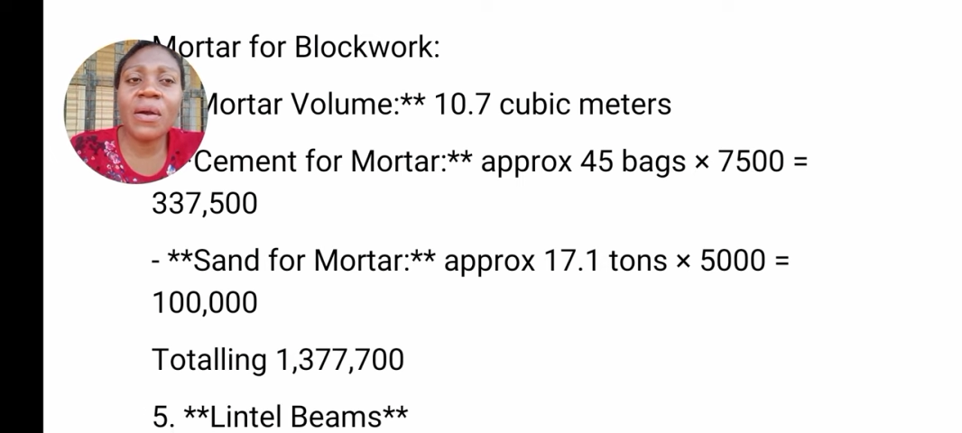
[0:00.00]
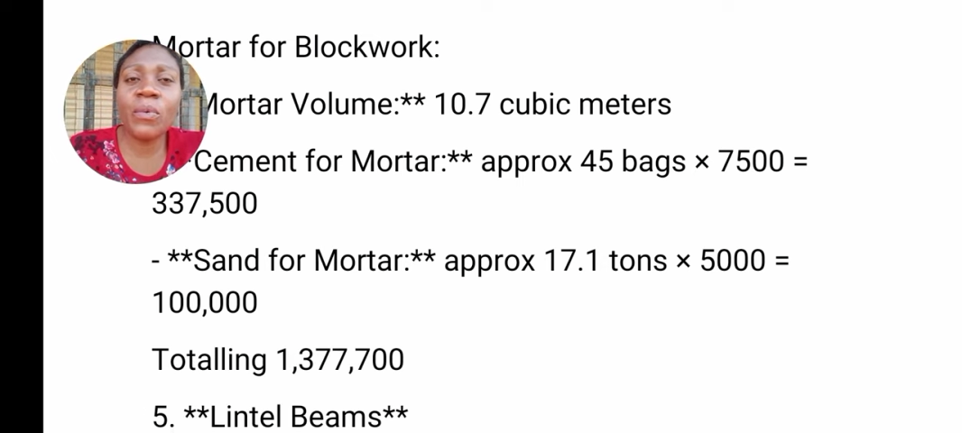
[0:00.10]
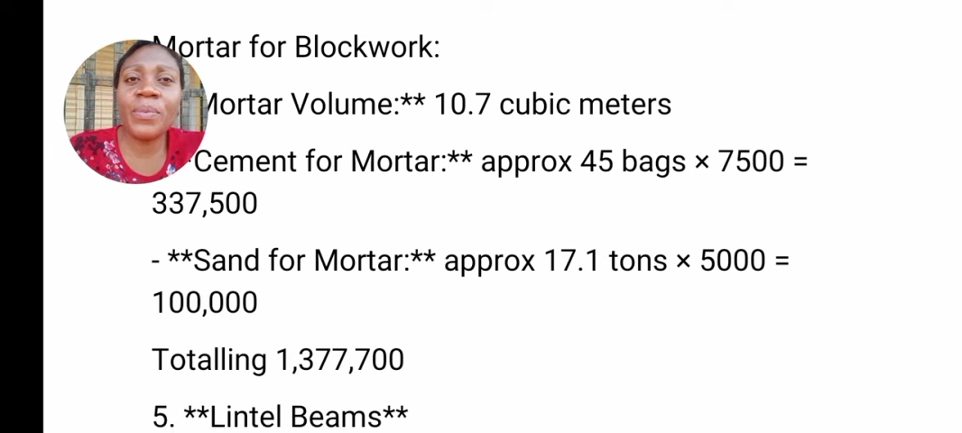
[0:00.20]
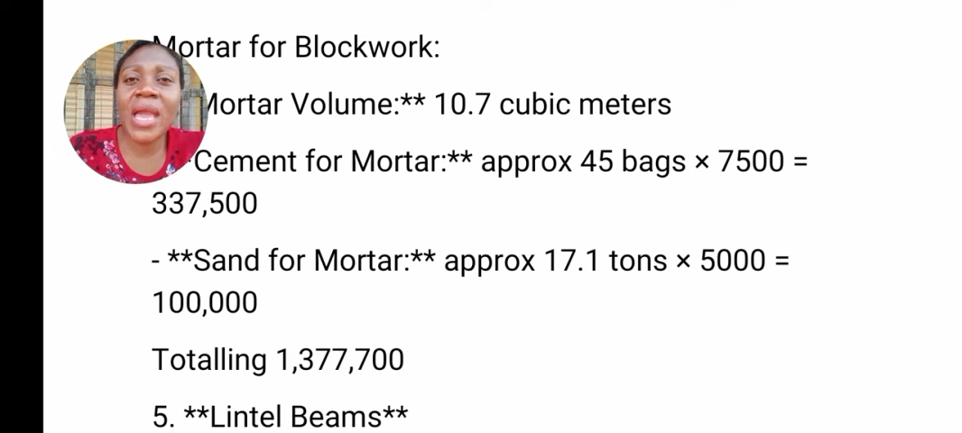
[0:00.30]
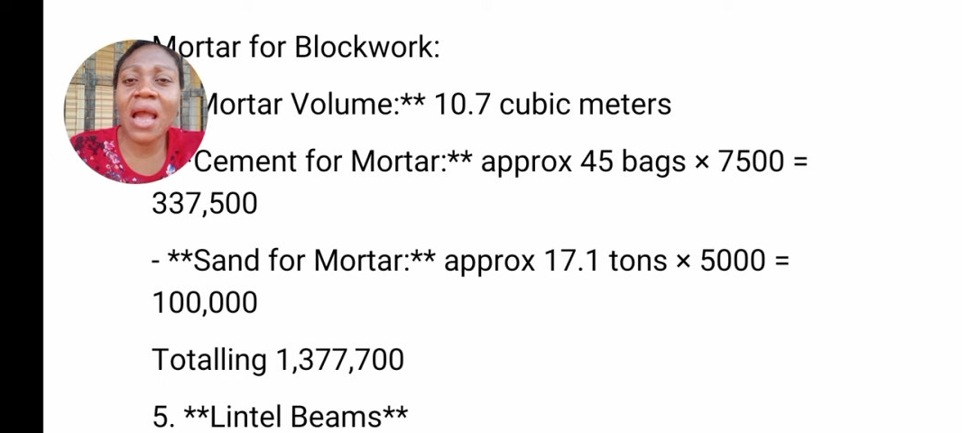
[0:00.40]

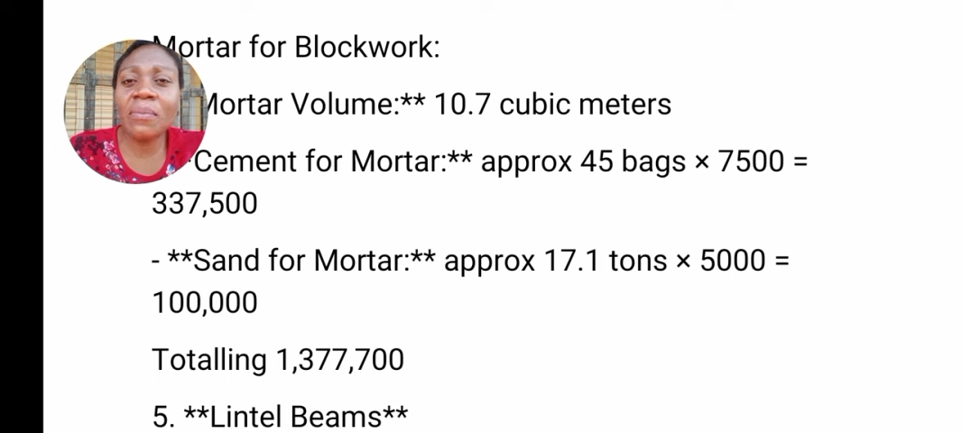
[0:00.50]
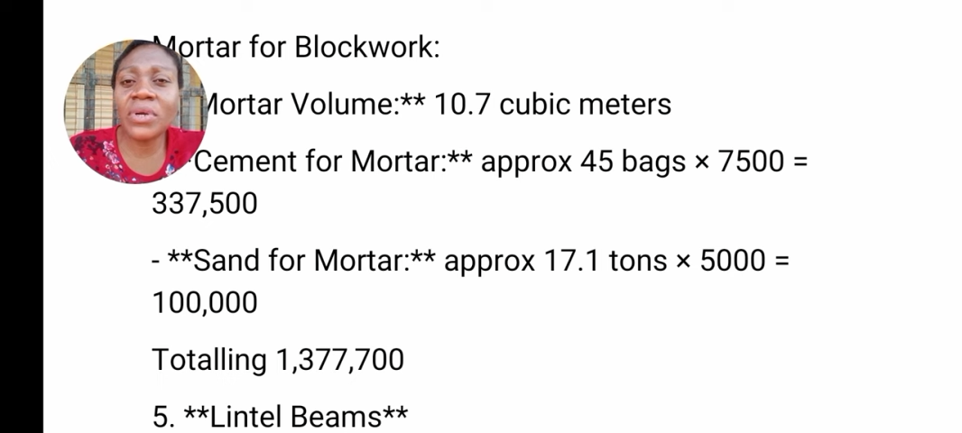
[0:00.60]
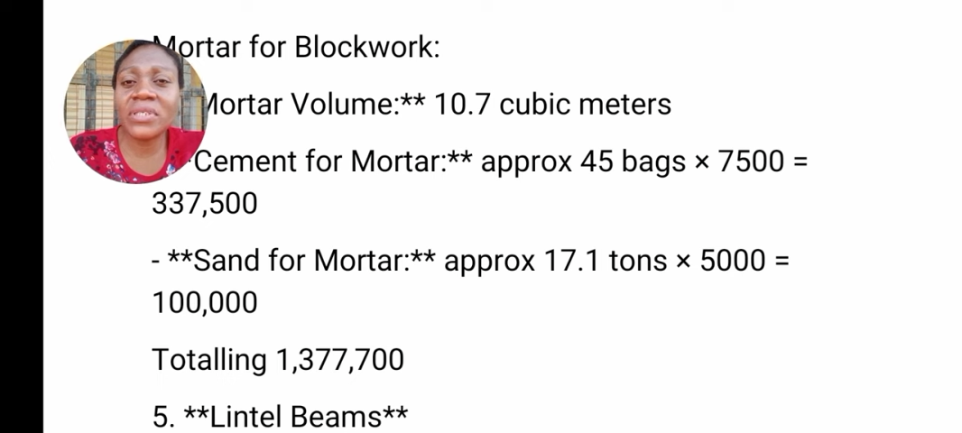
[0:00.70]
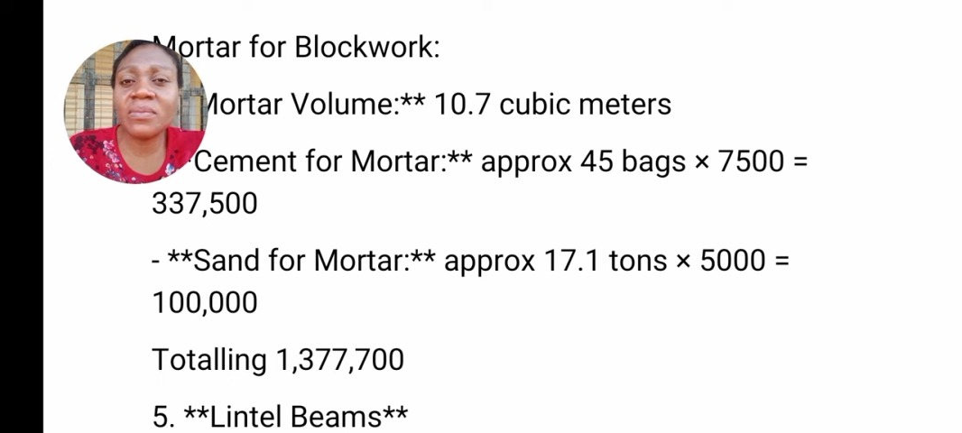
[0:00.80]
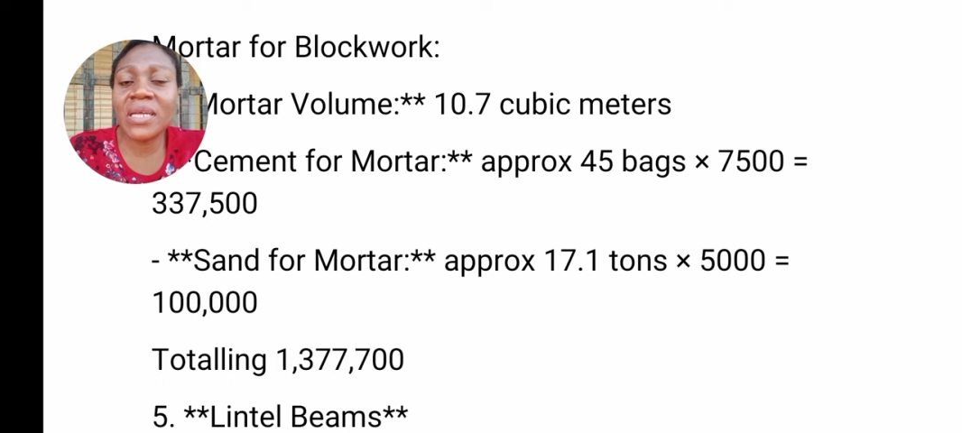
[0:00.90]
will be
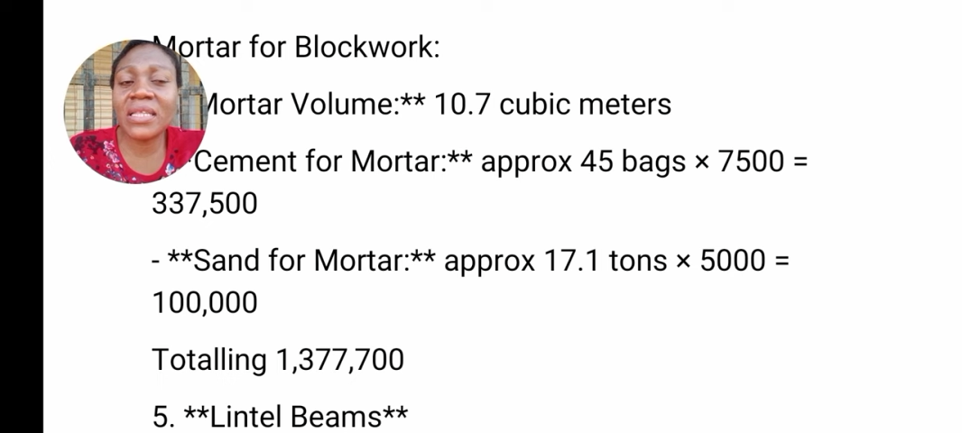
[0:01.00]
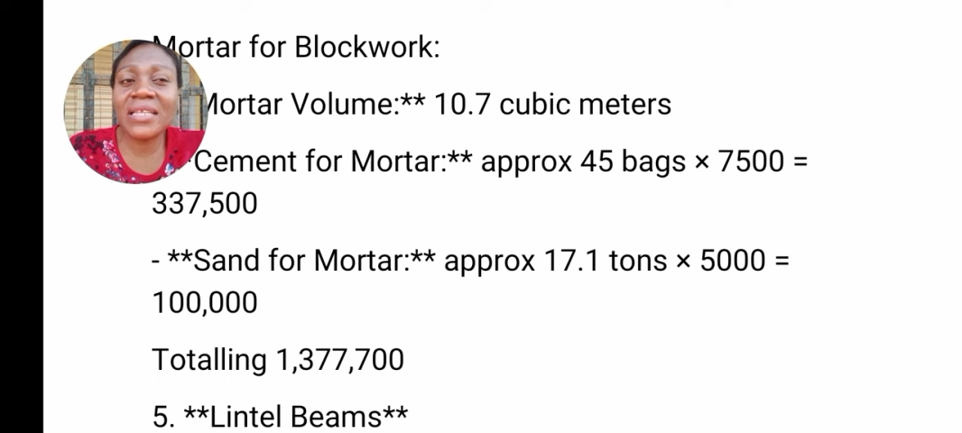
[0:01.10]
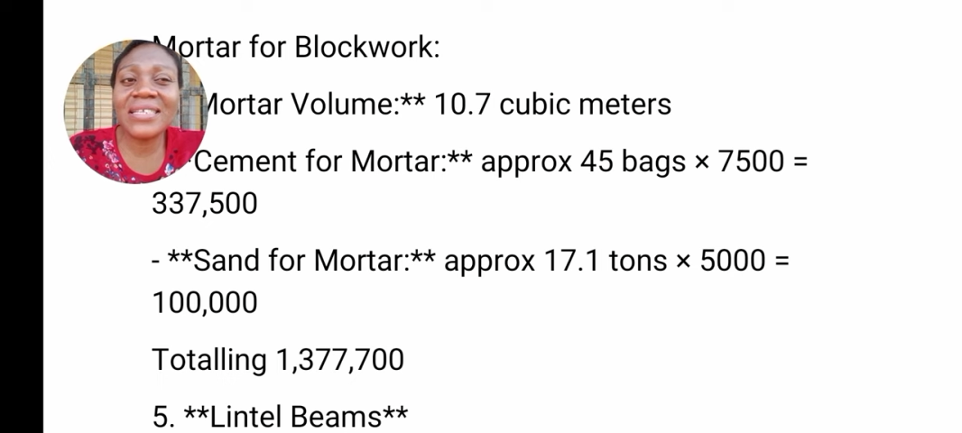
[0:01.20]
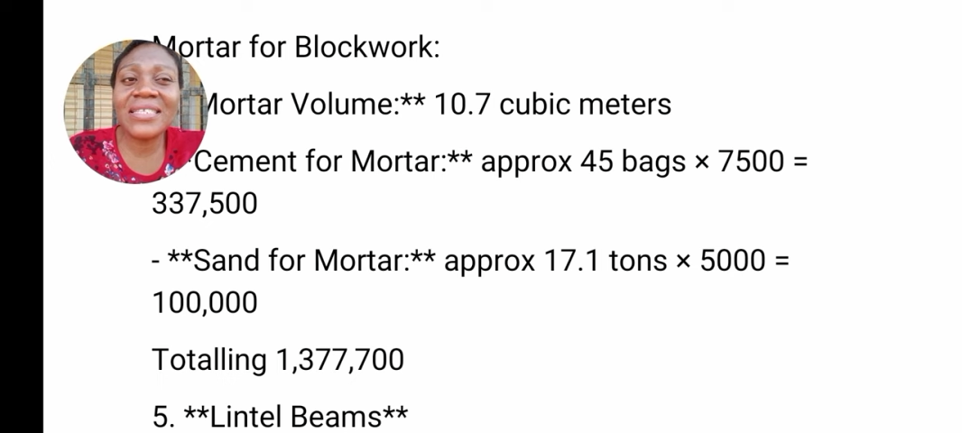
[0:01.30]
approximately